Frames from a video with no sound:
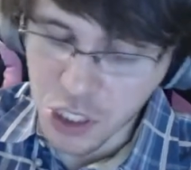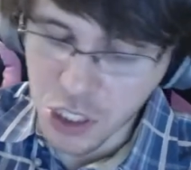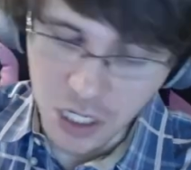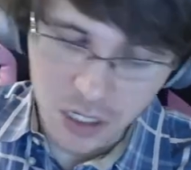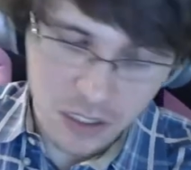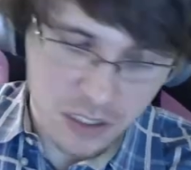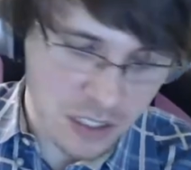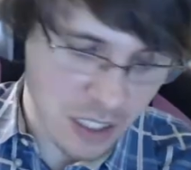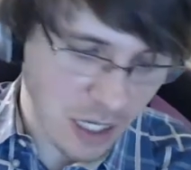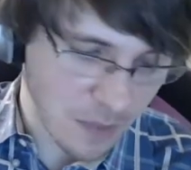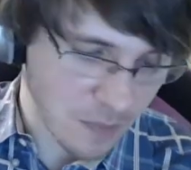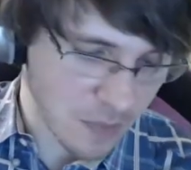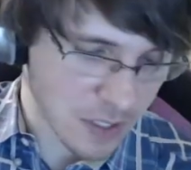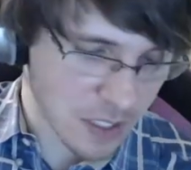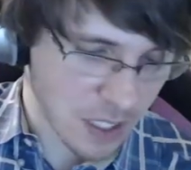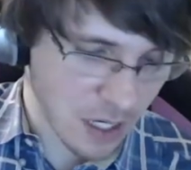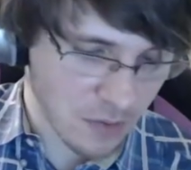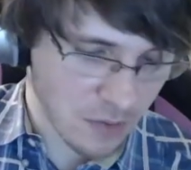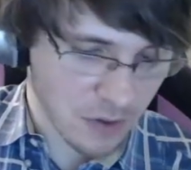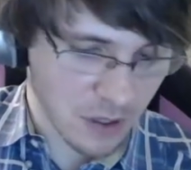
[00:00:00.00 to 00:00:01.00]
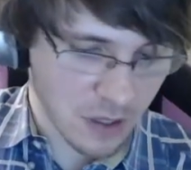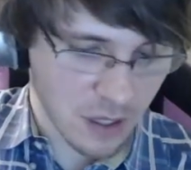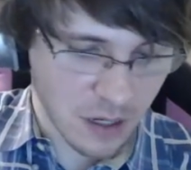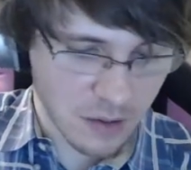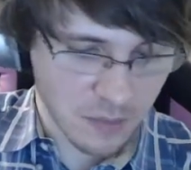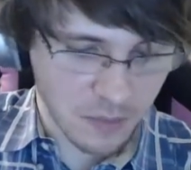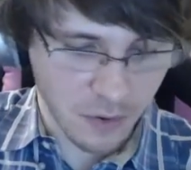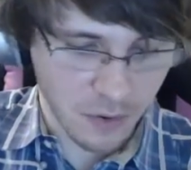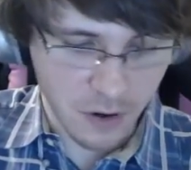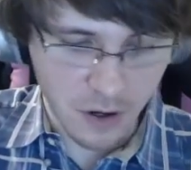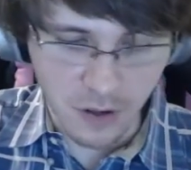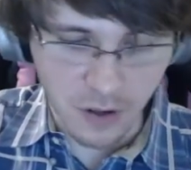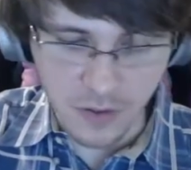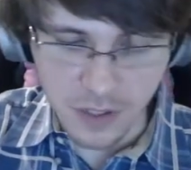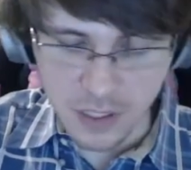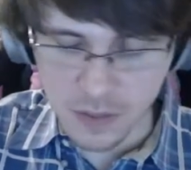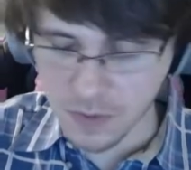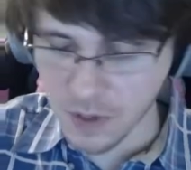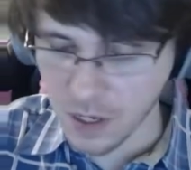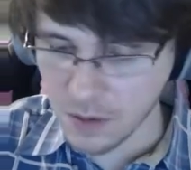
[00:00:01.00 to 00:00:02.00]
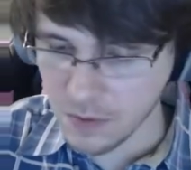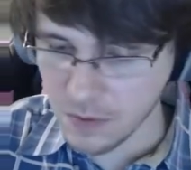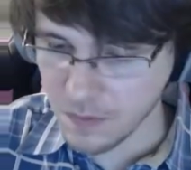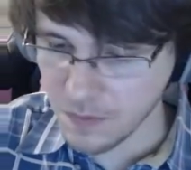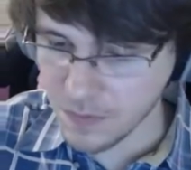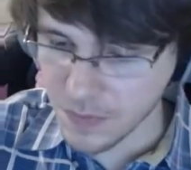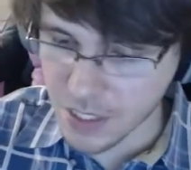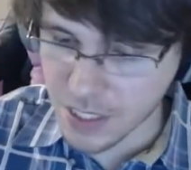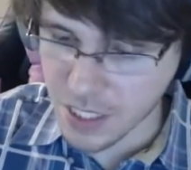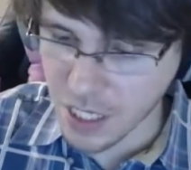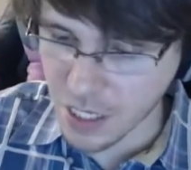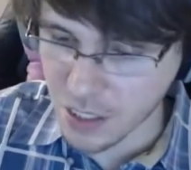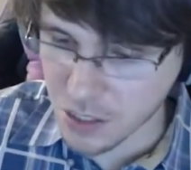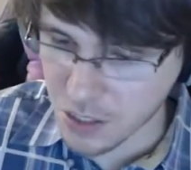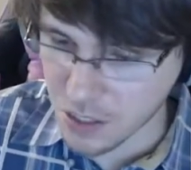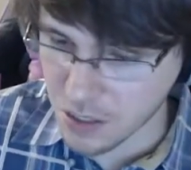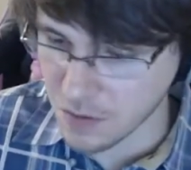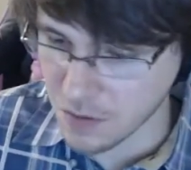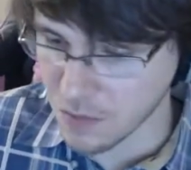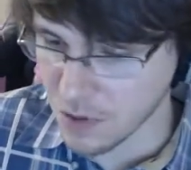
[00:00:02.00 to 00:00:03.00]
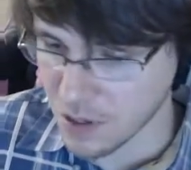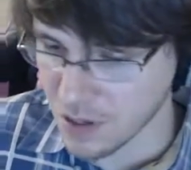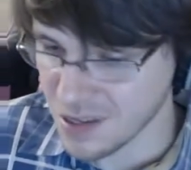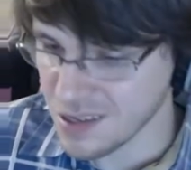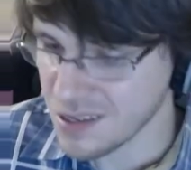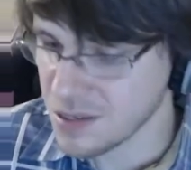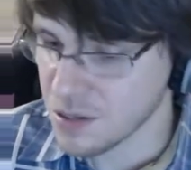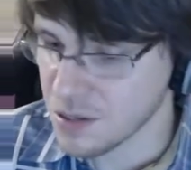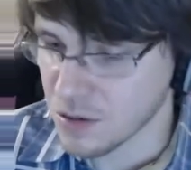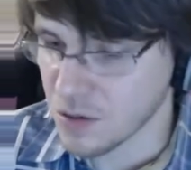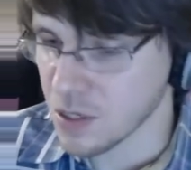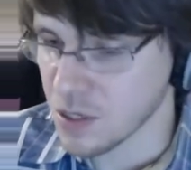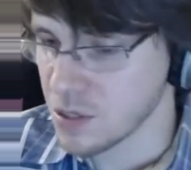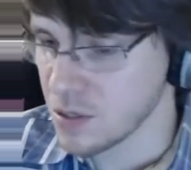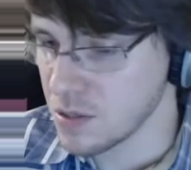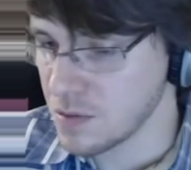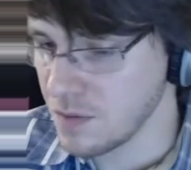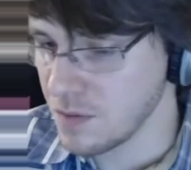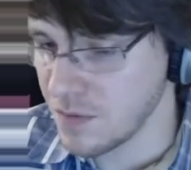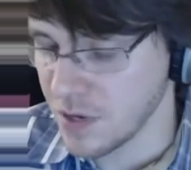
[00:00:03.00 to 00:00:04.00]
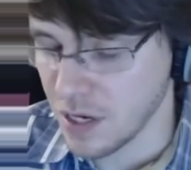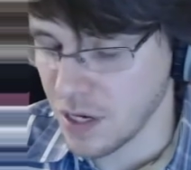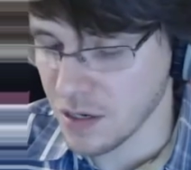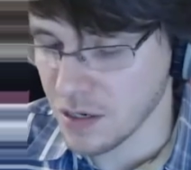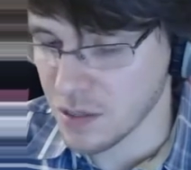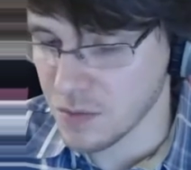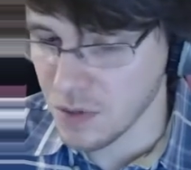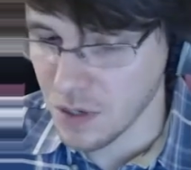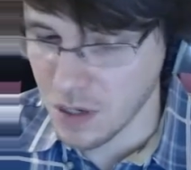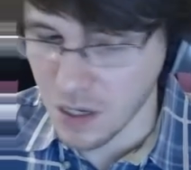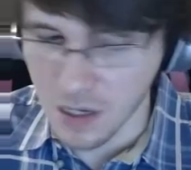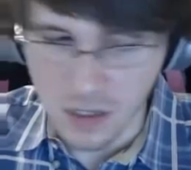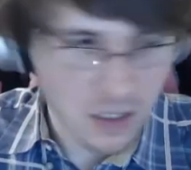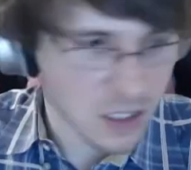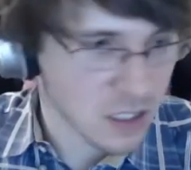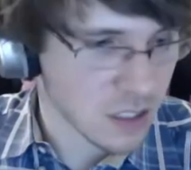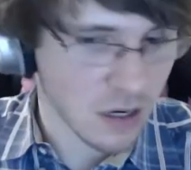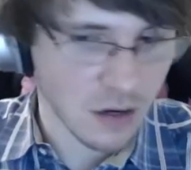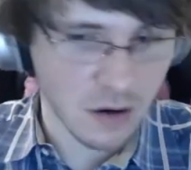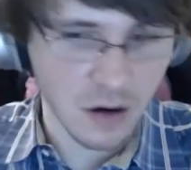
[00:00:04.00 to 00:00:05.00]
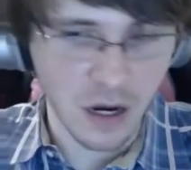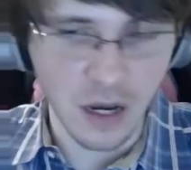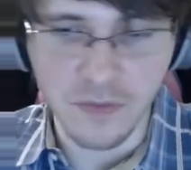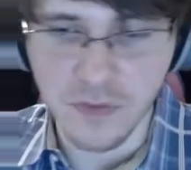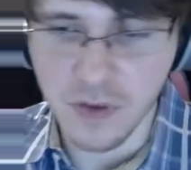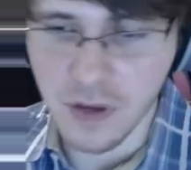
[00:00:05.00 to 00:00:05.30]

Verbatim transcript: step is not really that important in this problem. It's actually one of the easier questions we've done because we kind of just start graphing as